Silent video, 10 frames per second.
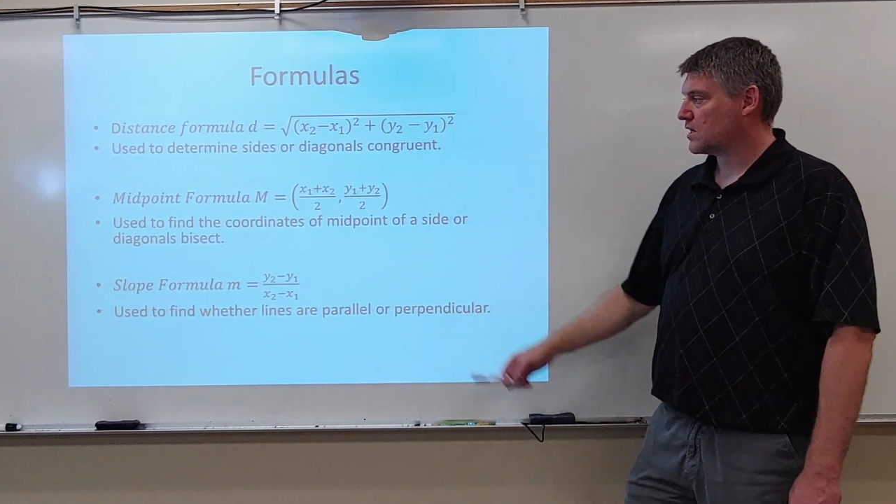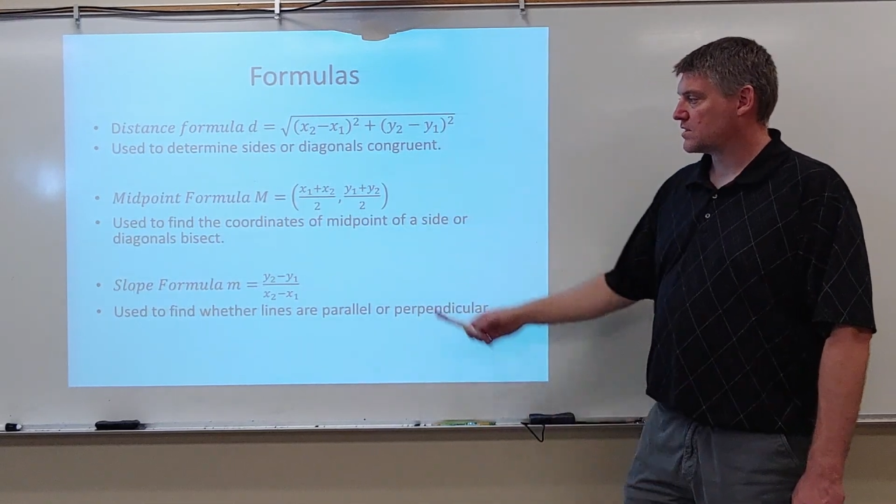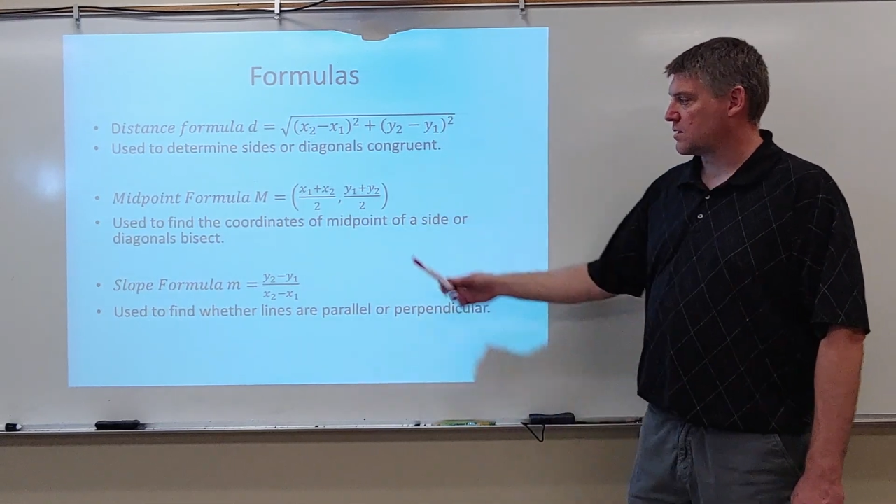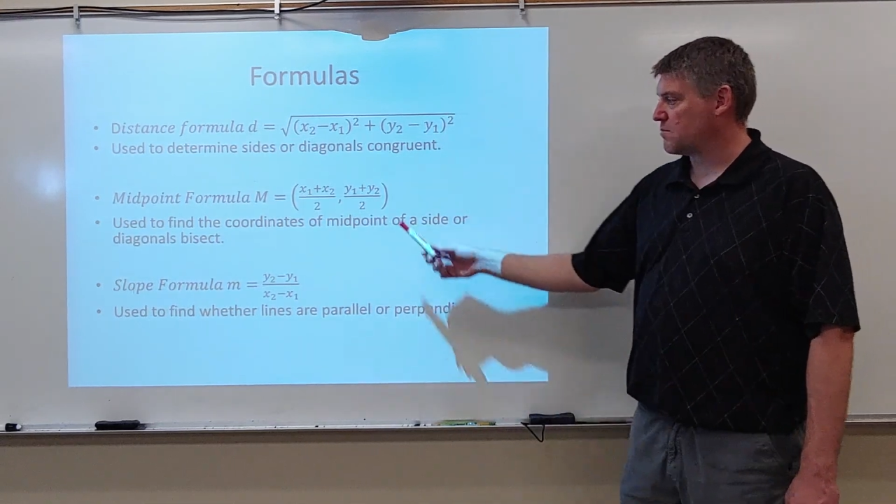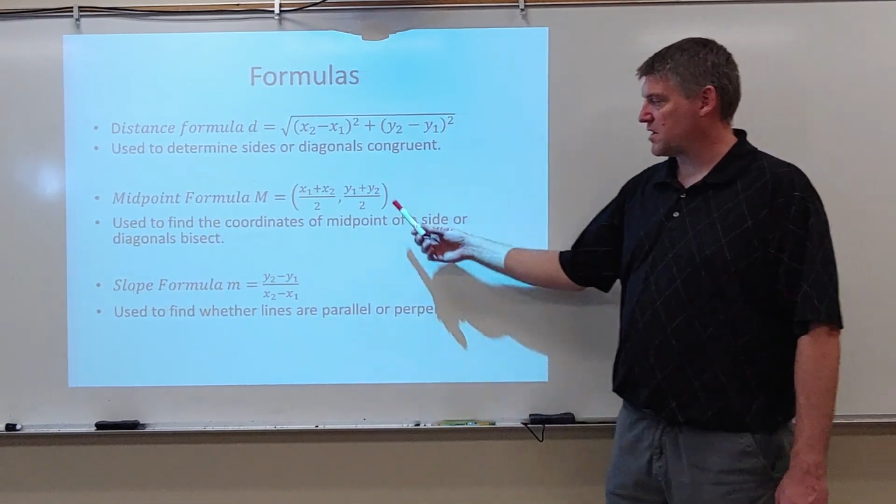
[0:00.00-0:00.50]

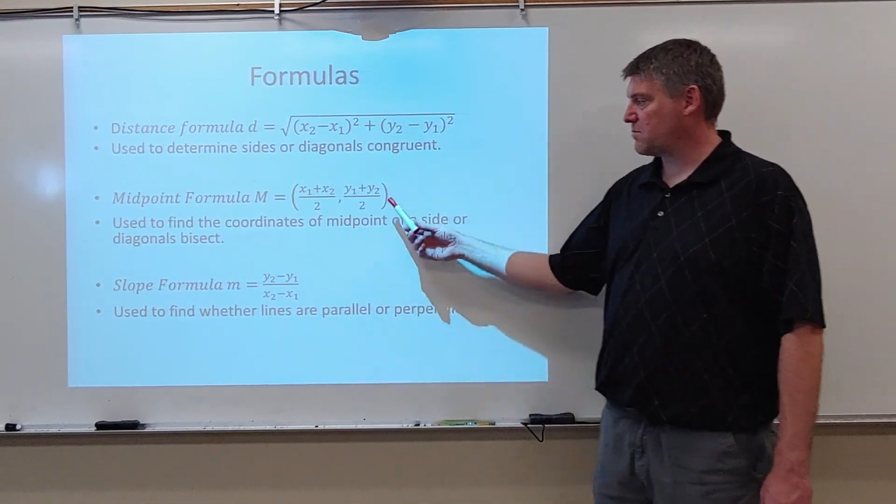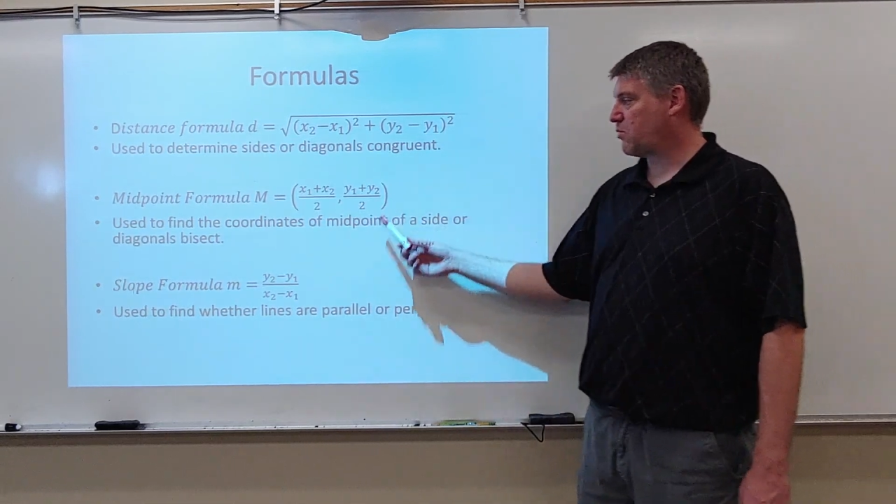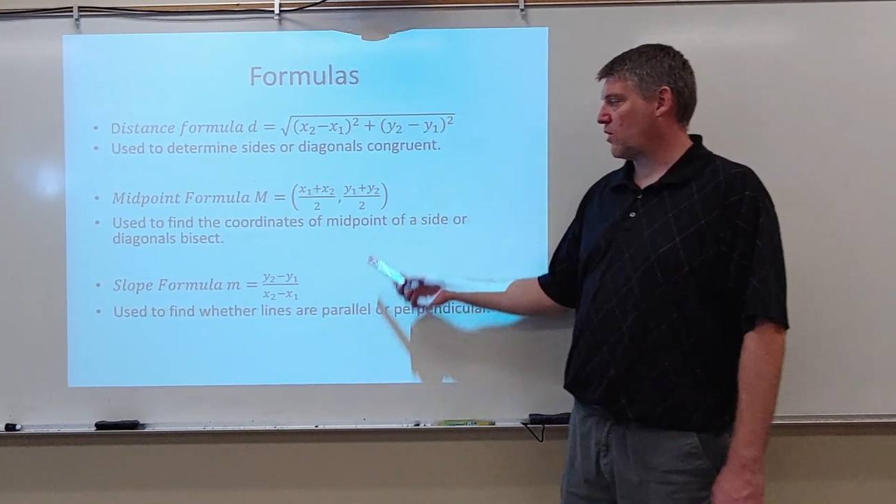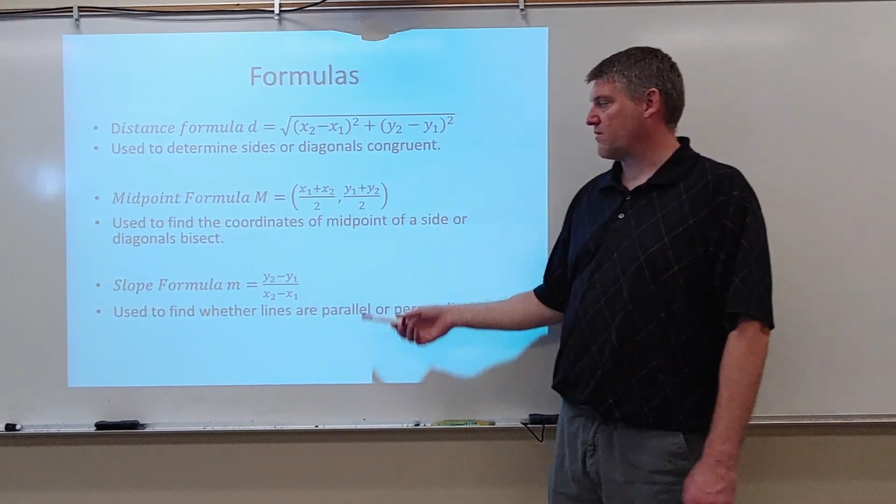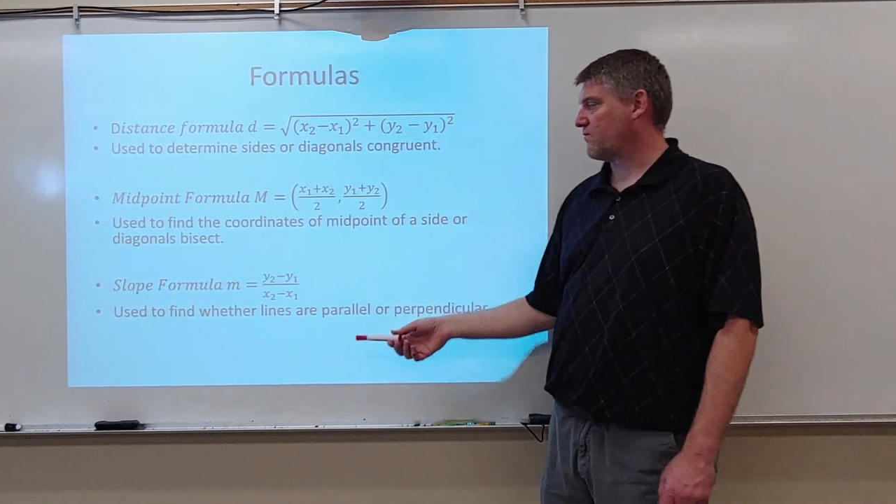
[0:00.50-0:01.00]
The
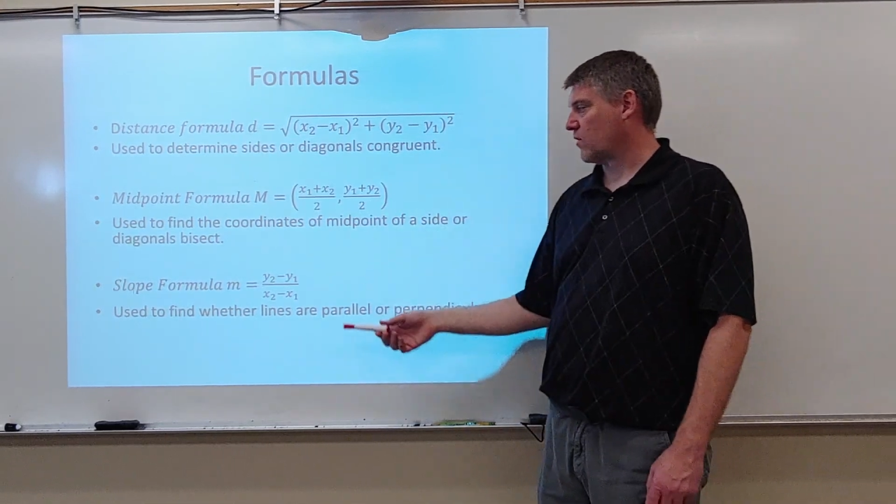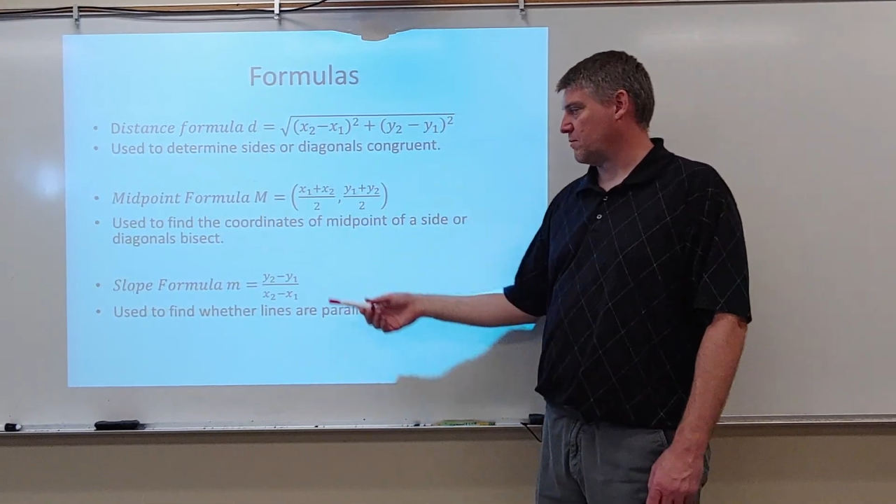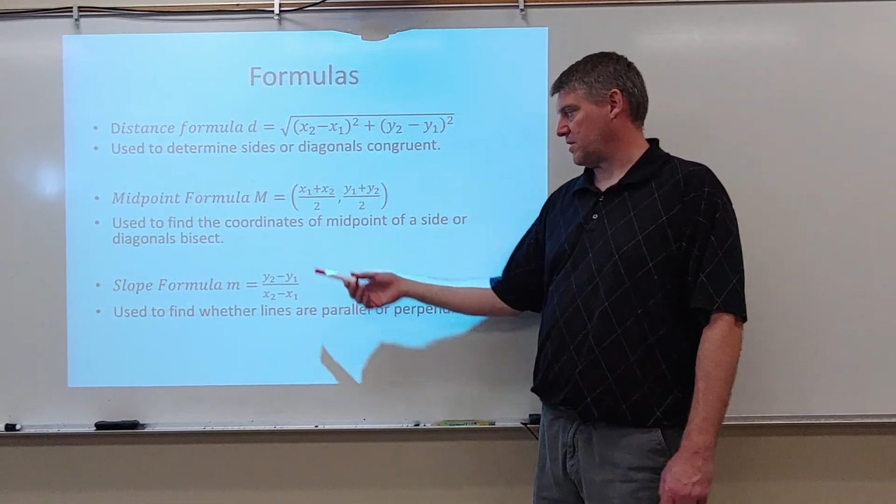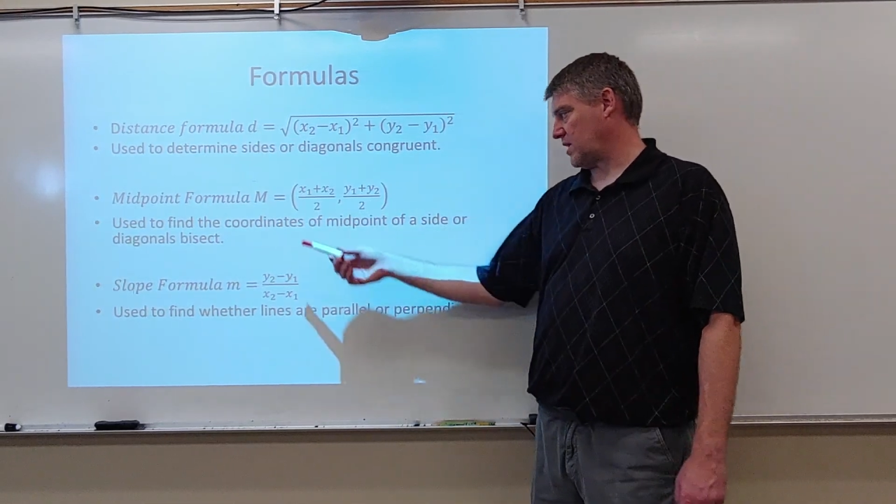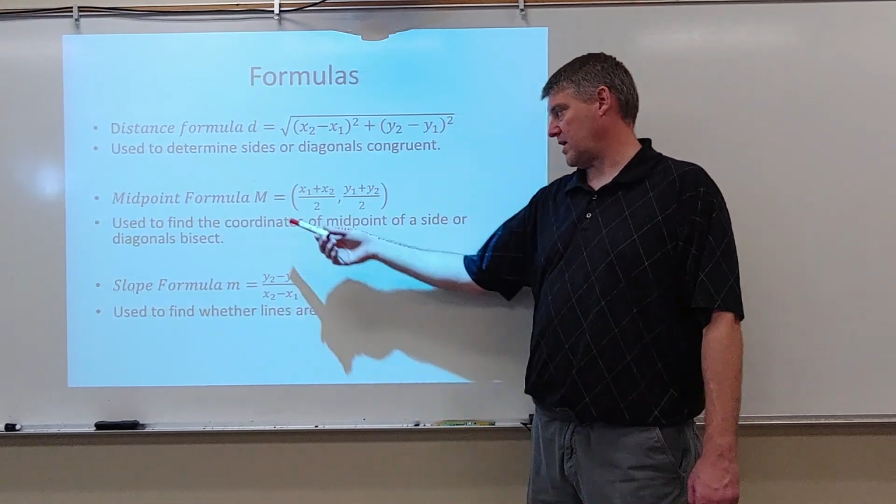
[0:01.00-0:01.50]
midpoint
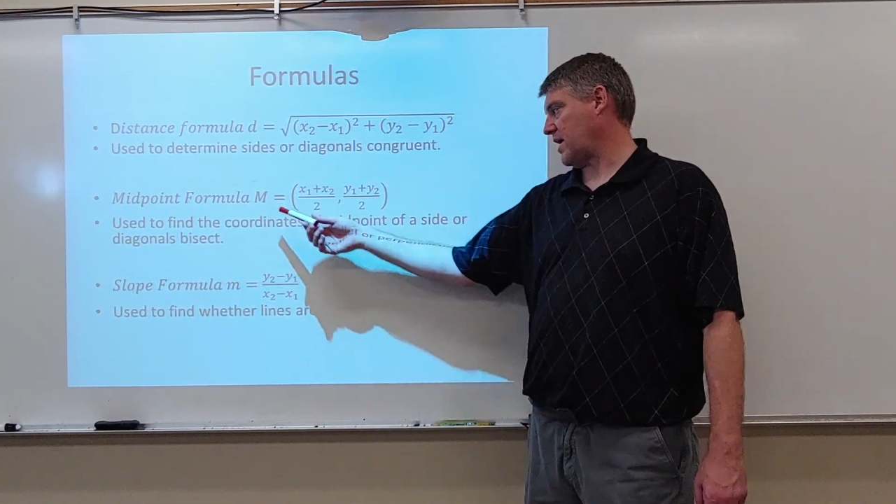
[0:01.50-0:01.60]
formula,